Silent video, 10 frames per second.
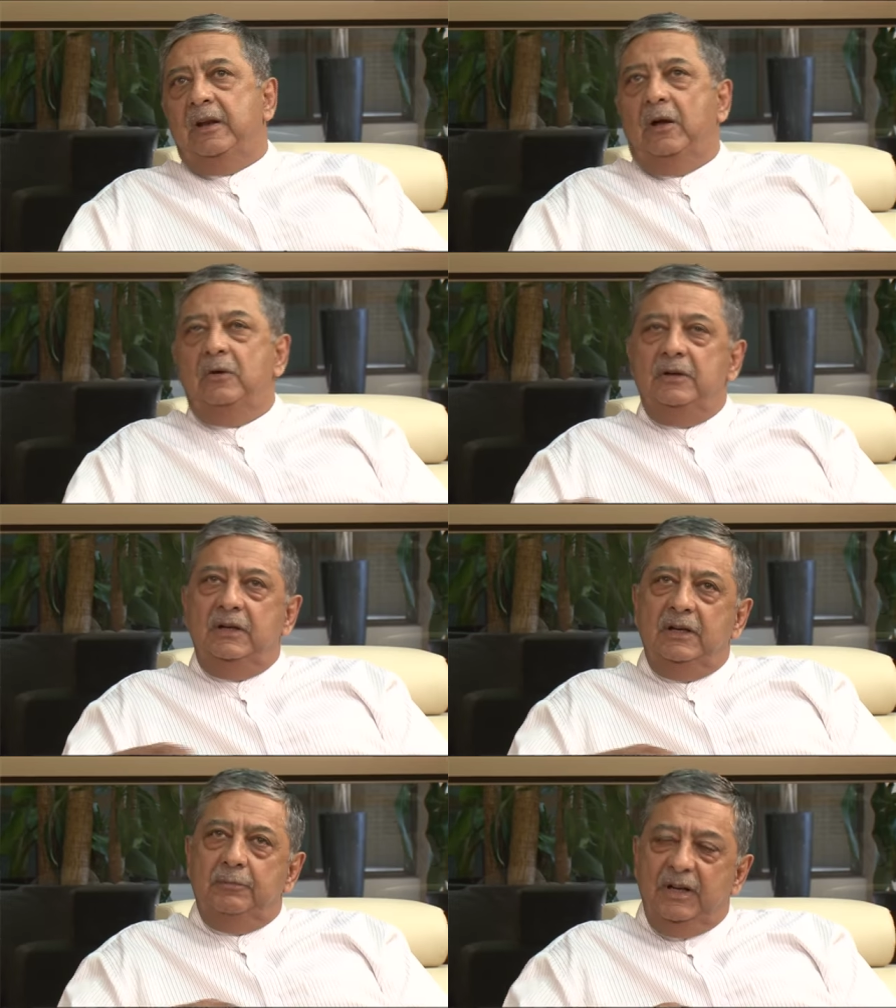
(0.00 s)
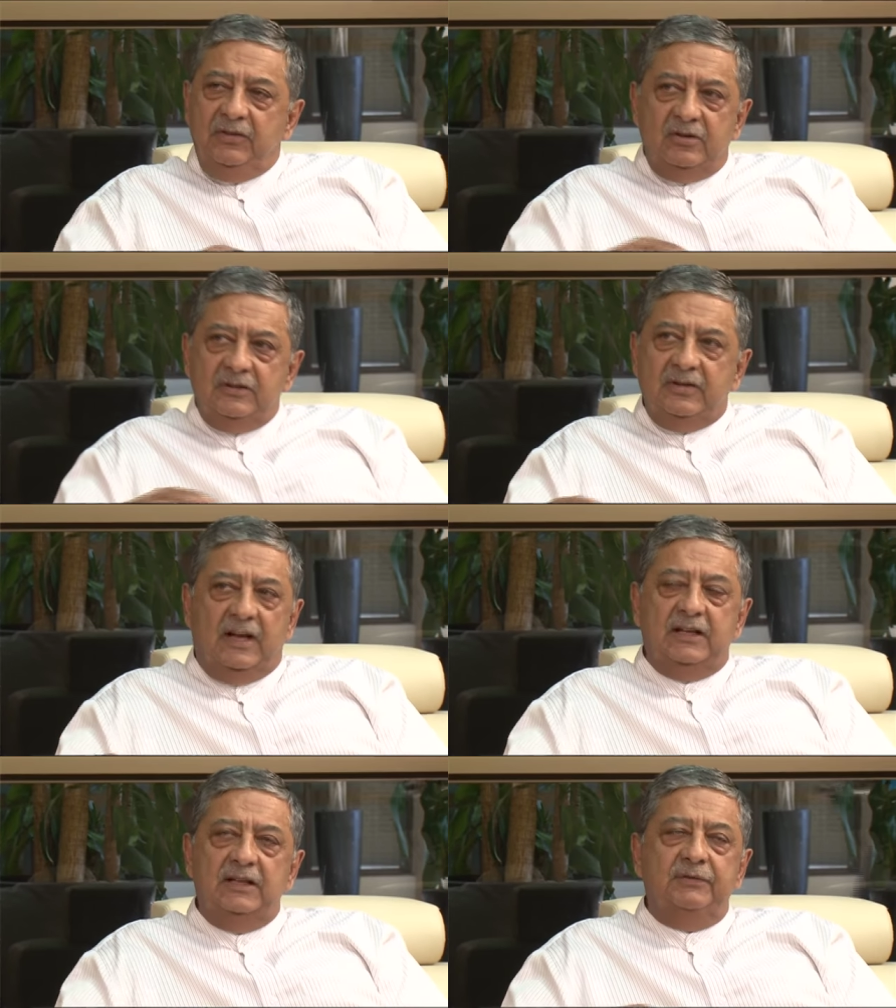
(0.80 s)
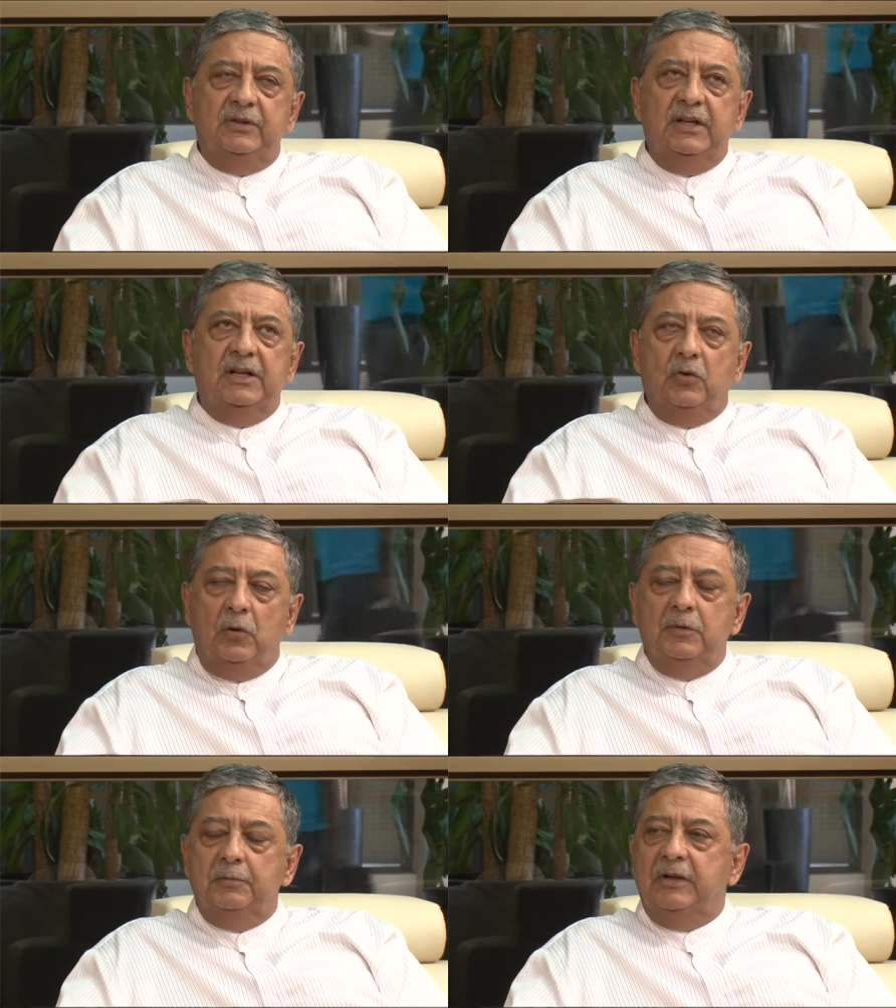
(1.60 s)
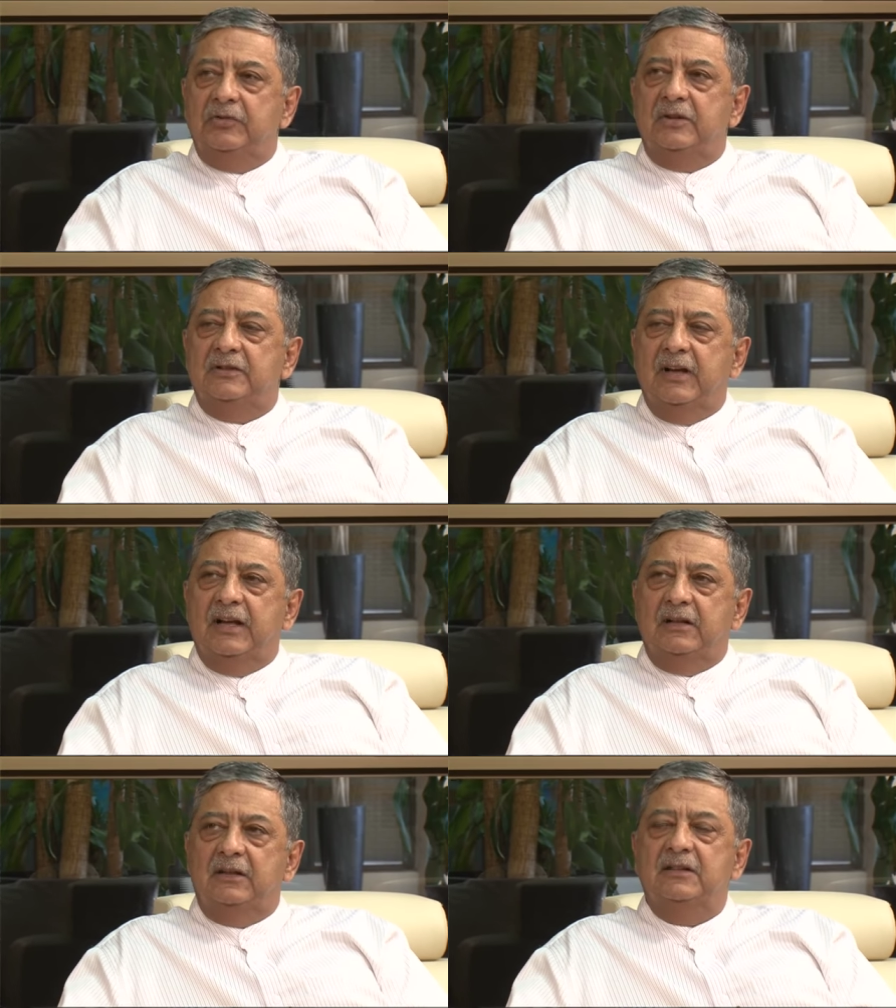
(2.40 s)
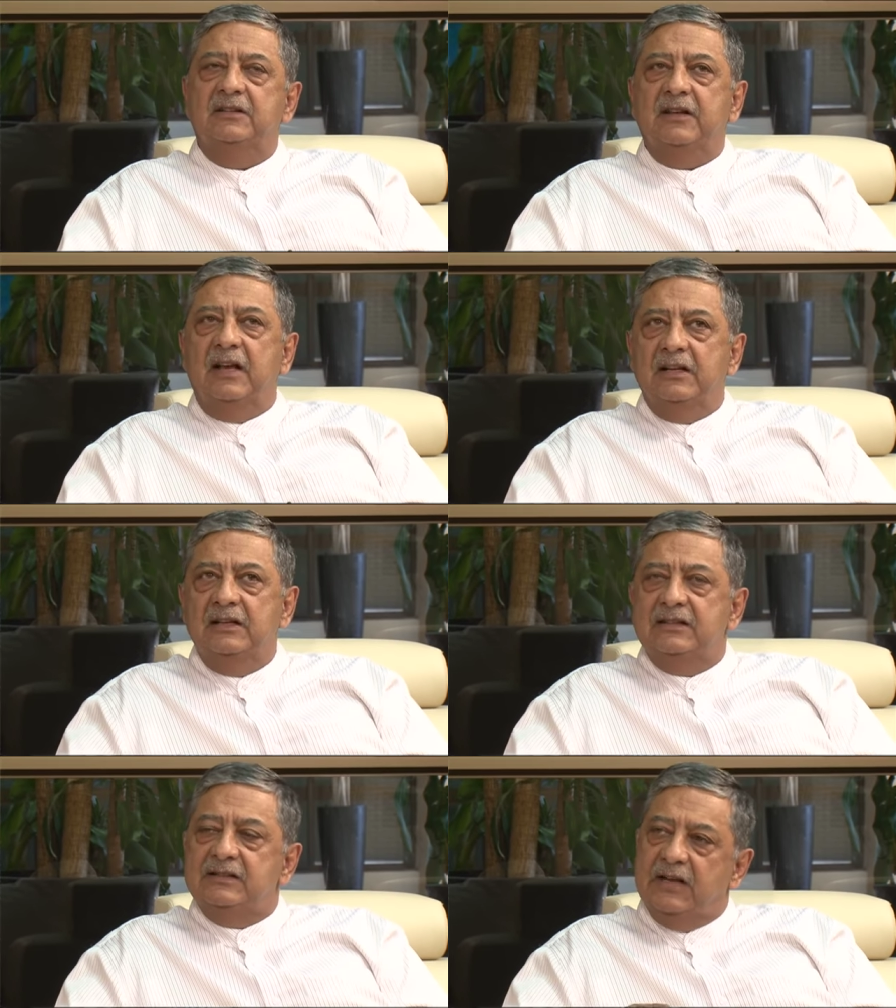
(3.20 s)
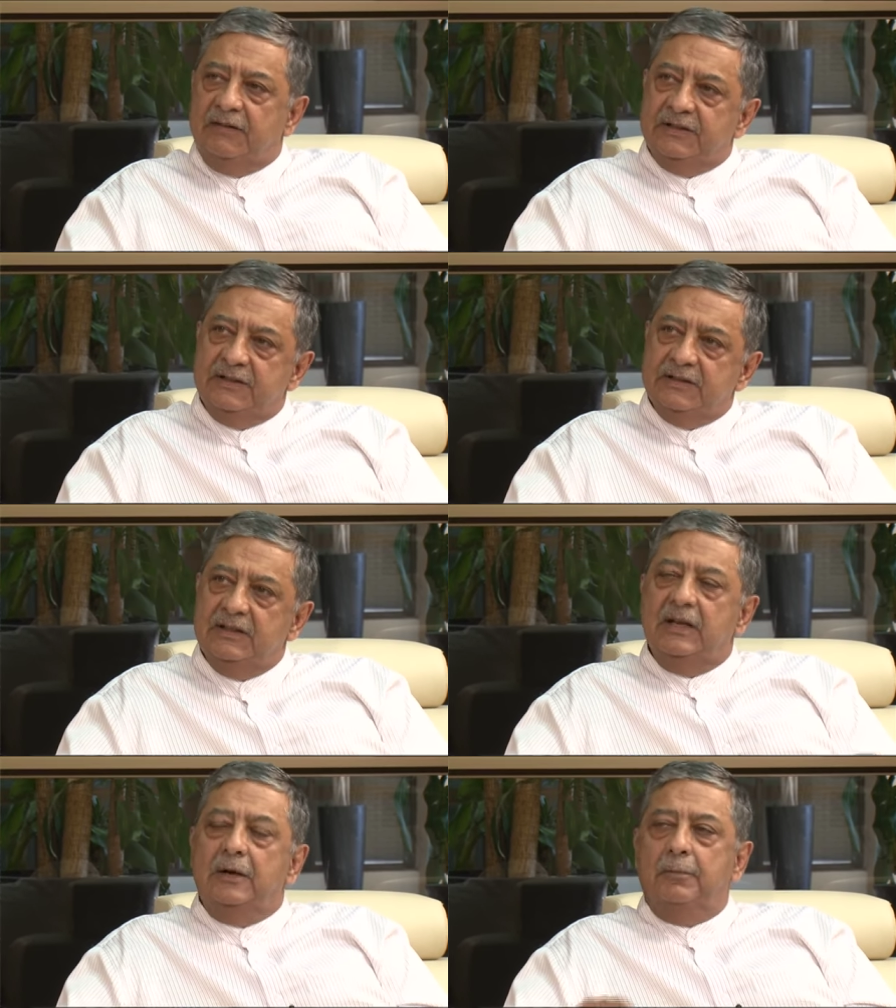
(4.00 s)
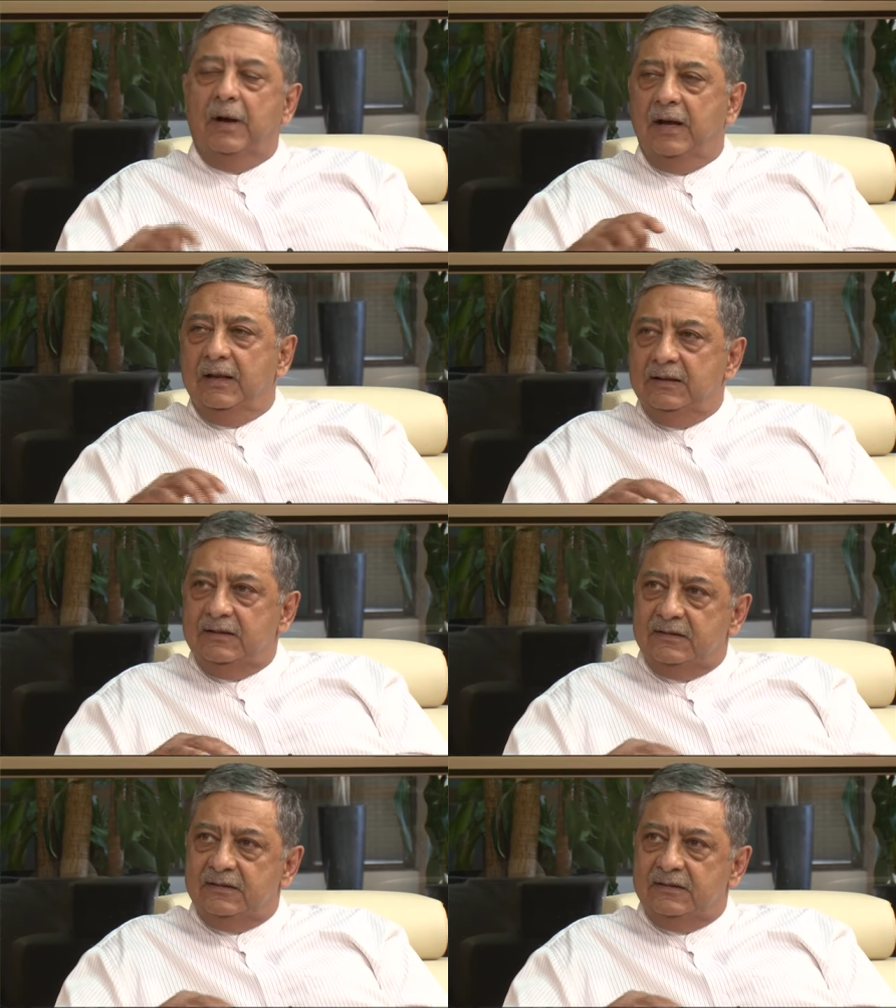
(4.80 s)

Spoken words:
Now, in a menstrual cycle, if you take a normal menstrual cycle, this cycle is governed by